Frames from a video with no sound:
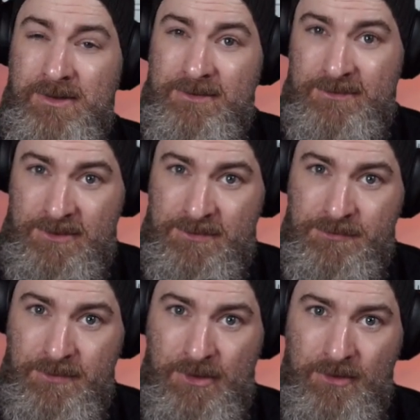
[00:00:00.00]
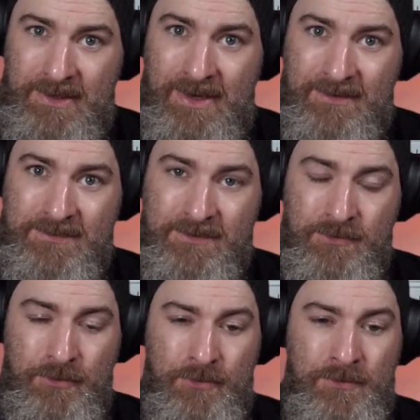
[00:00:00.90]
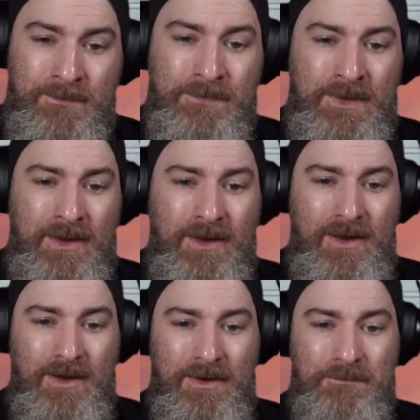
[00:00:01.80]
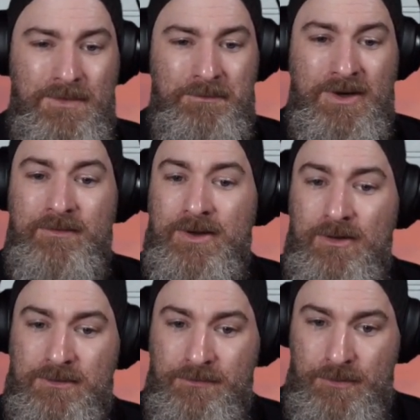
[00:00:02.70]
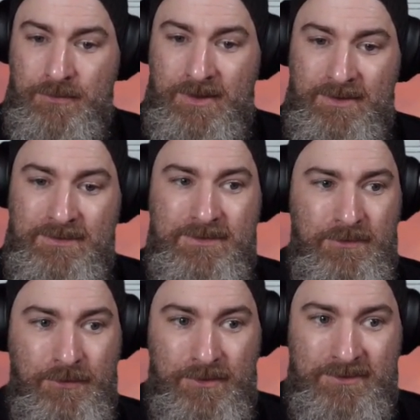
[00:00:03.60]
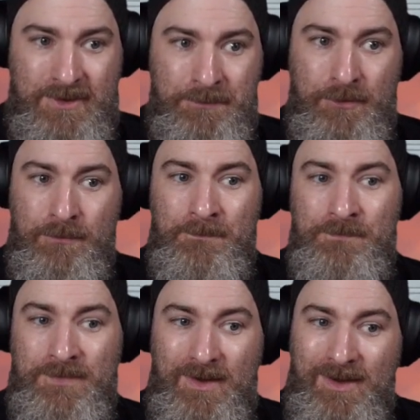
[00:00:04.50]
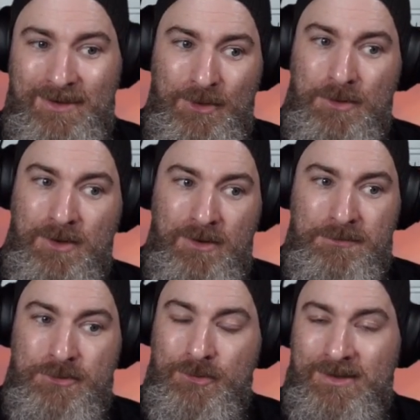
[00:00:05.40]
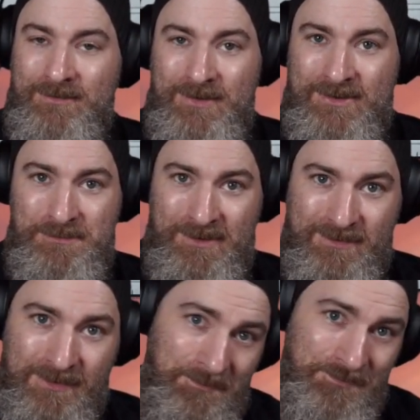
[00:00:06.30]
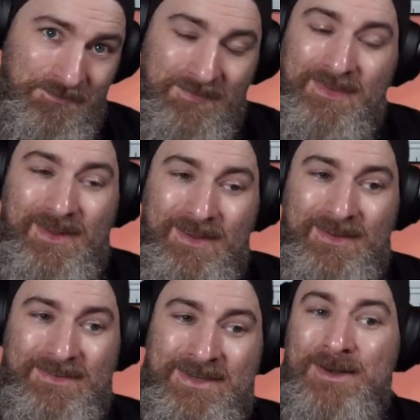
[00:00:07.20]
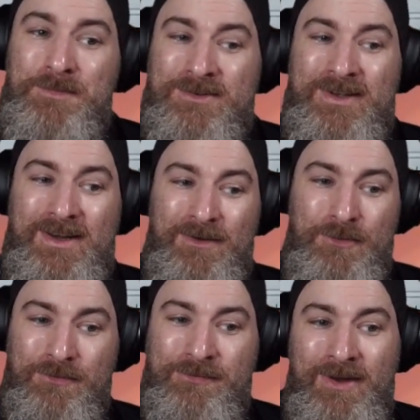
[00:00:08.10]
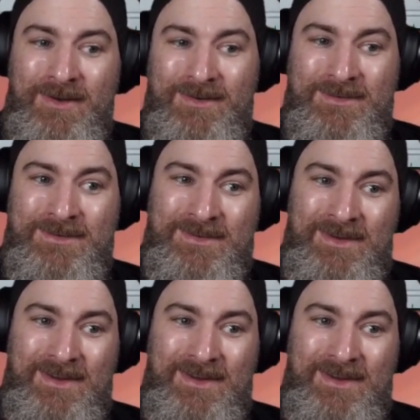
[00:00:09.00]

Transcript: this is just for the early access crew. But I've unlocked a few things. So for example, unlock offshore investments. 10% of your funds